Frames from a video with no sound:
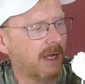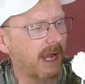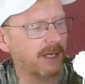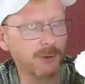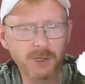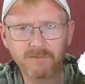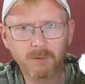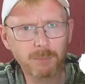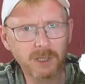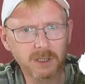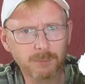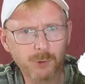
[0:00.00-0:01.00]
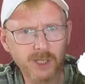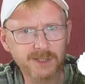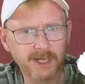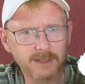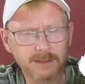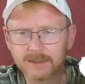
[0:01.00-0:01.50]
and you never built a brick
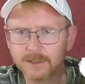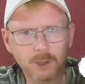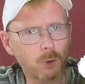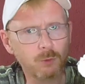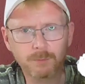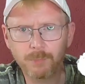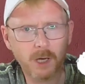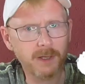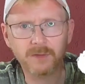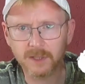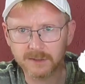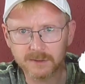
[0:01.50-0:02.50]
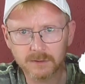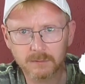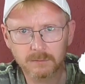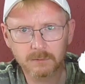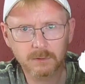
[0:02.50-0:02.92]
set, don't buy this.